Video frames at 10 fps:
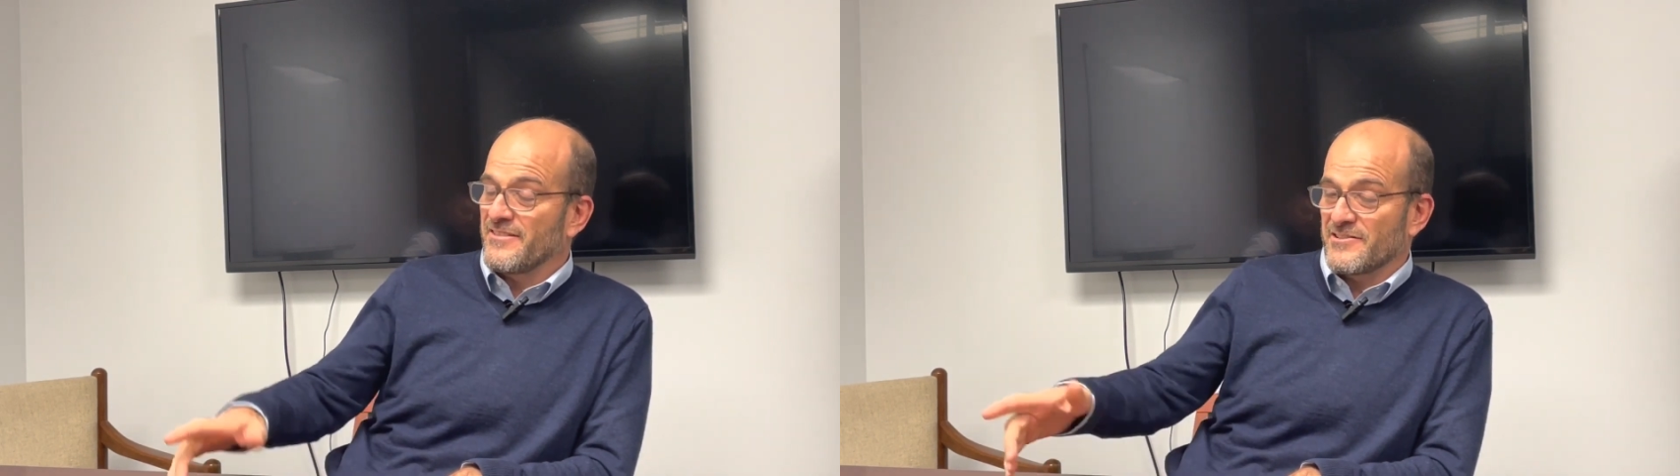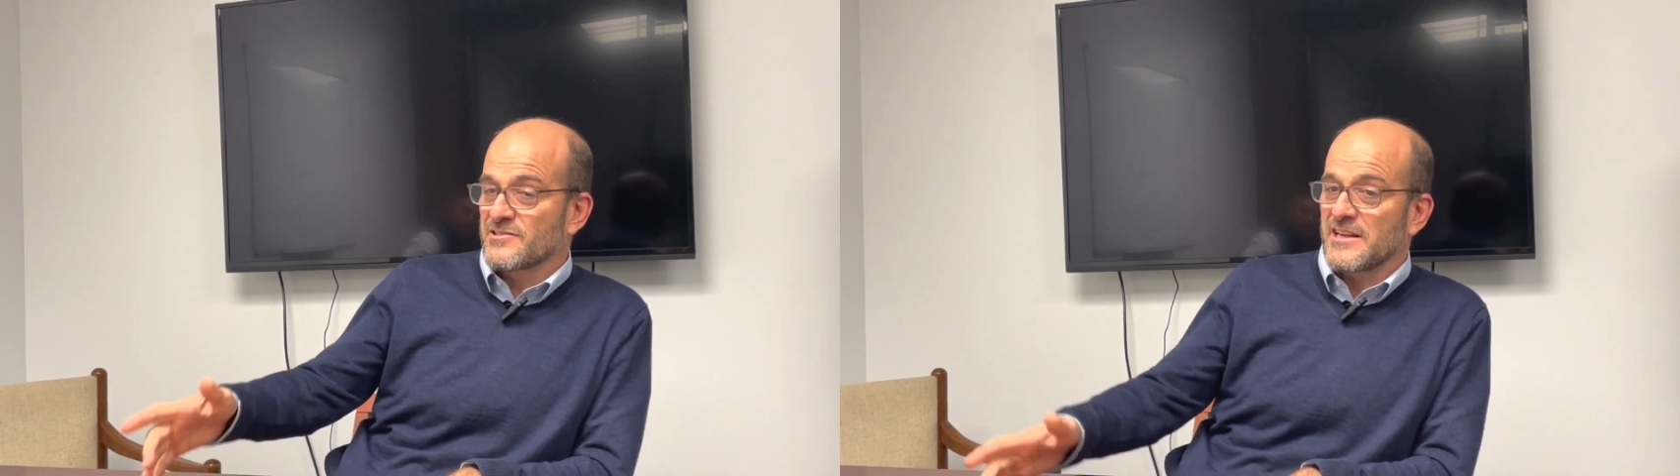
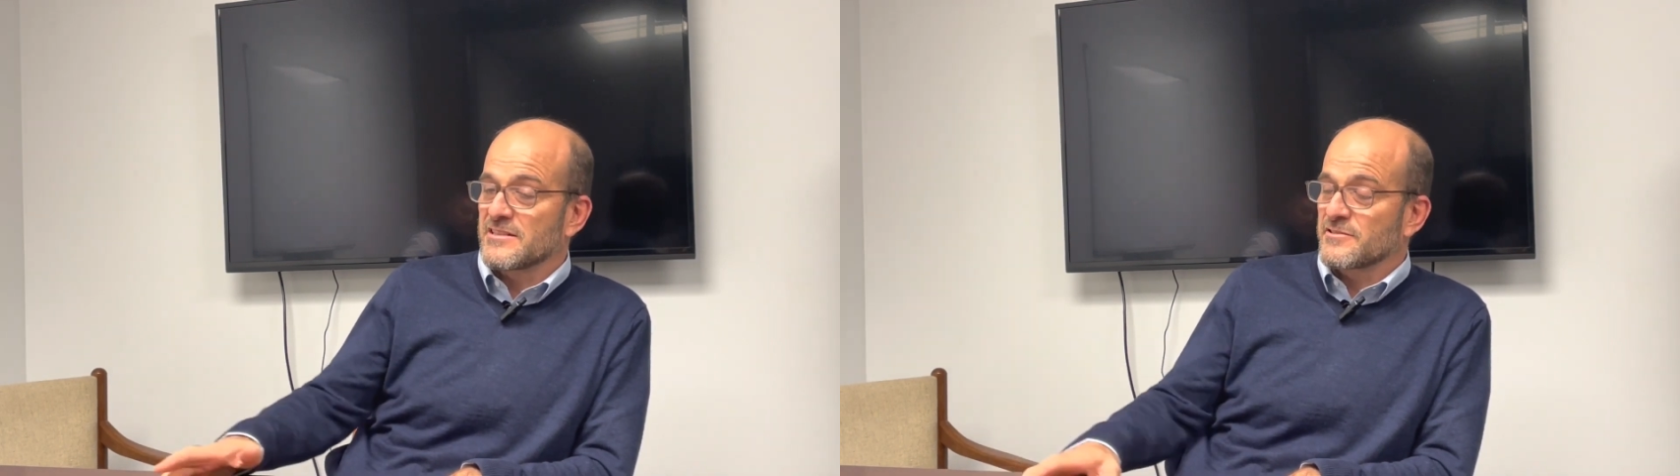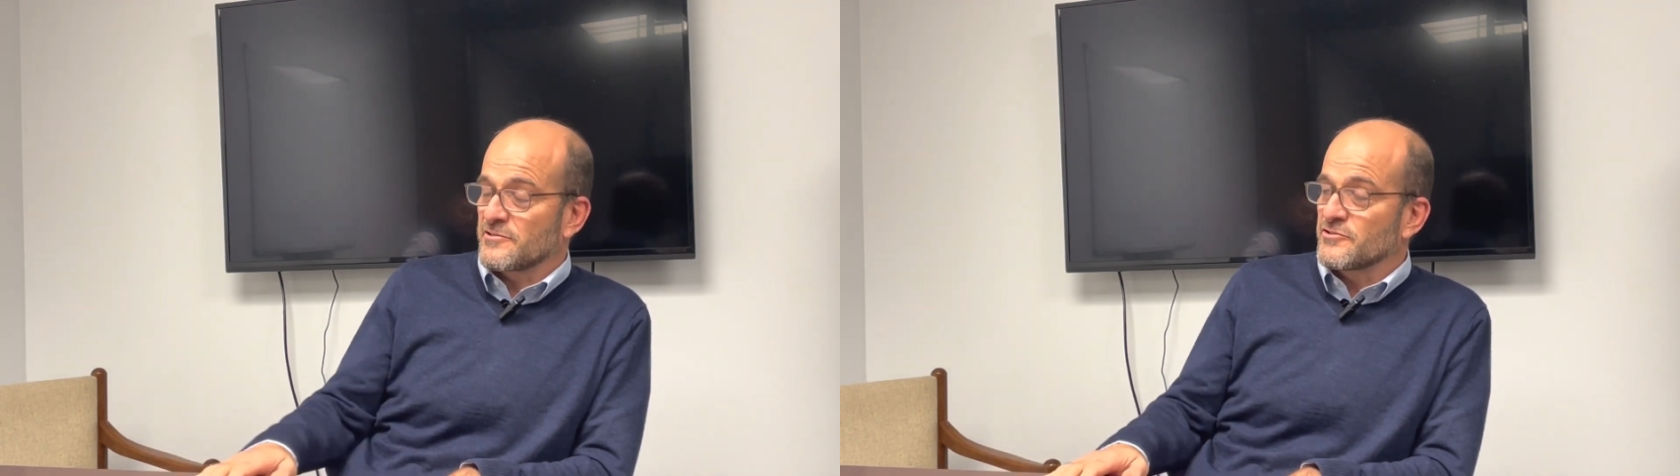those
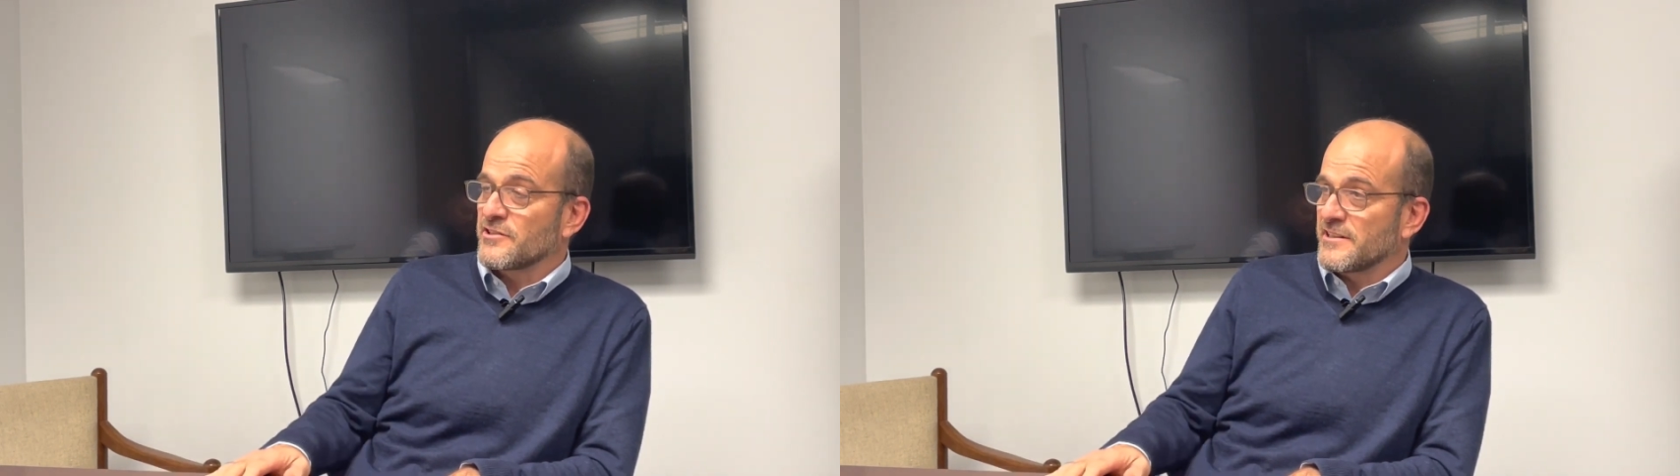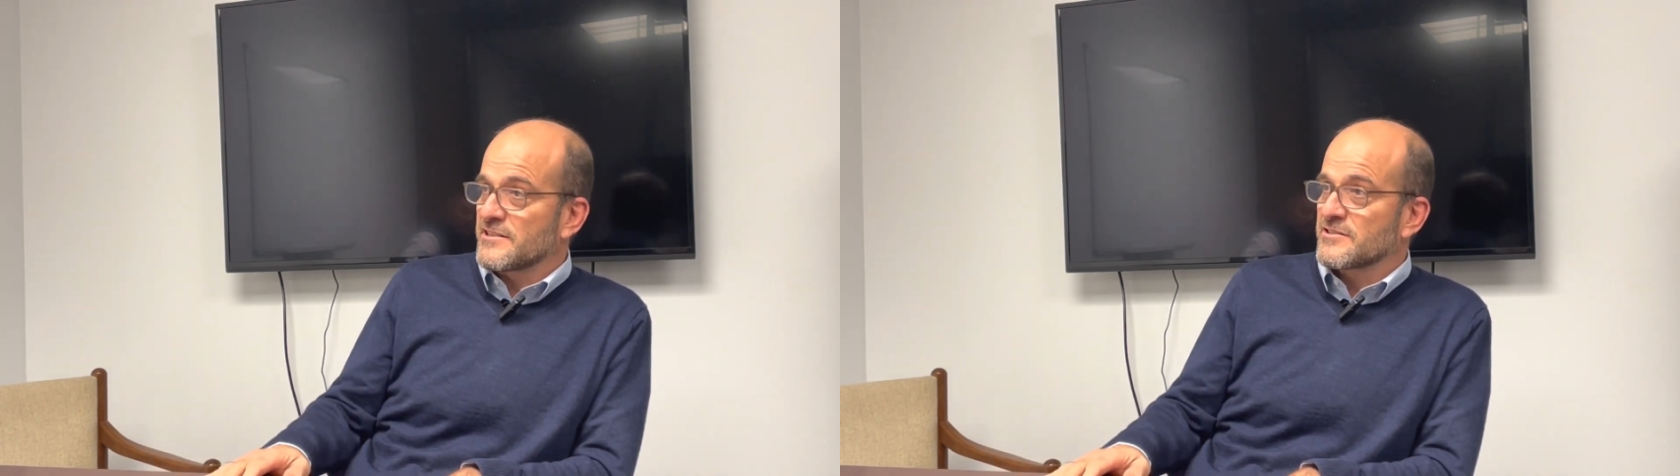kinds of
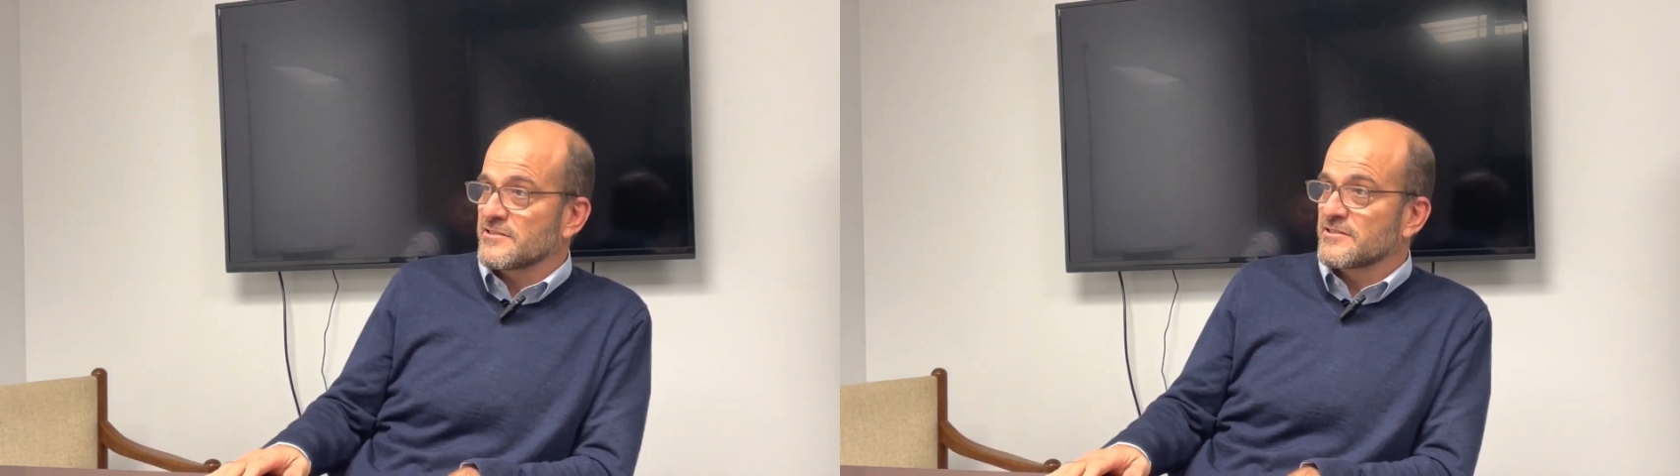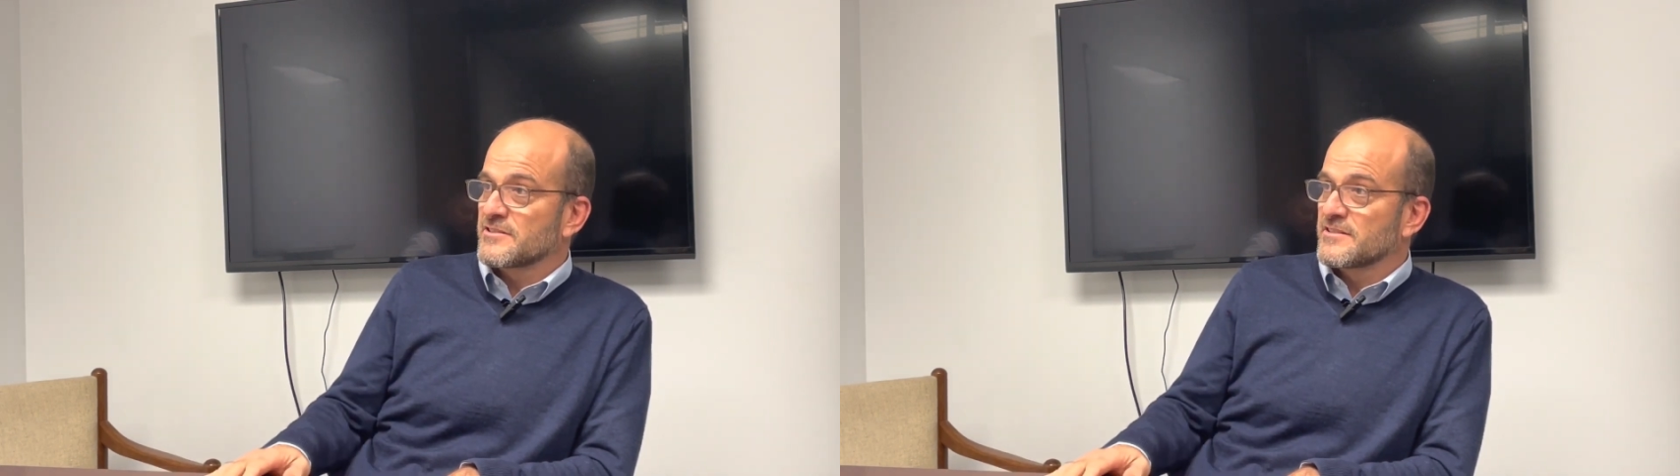
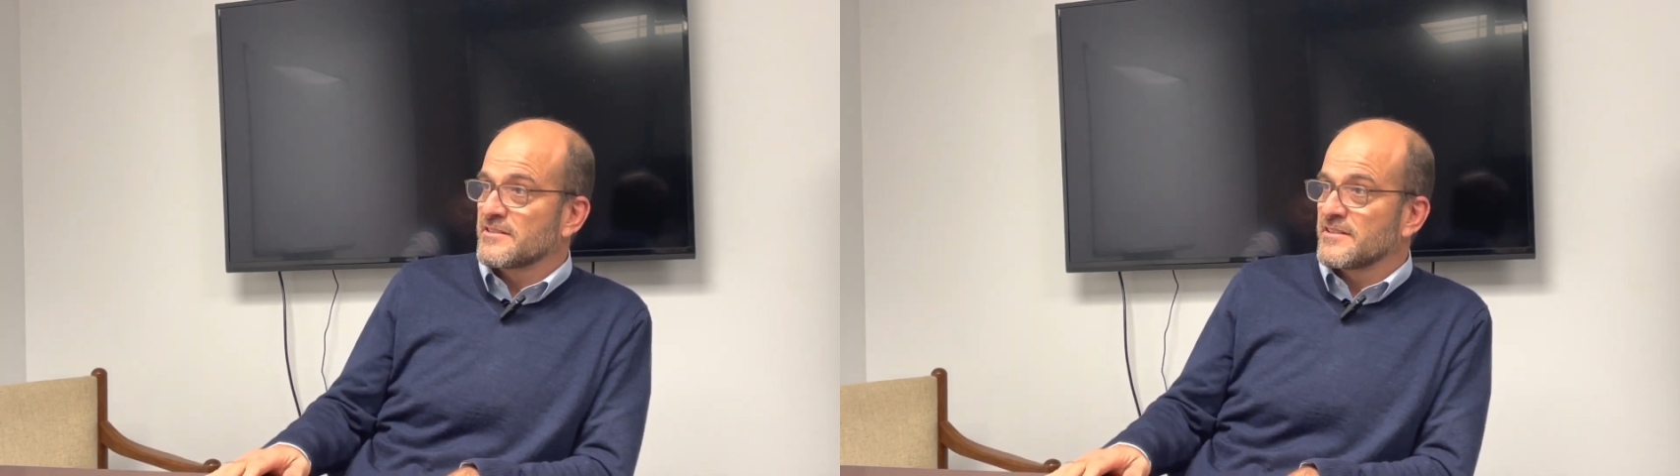contradictions,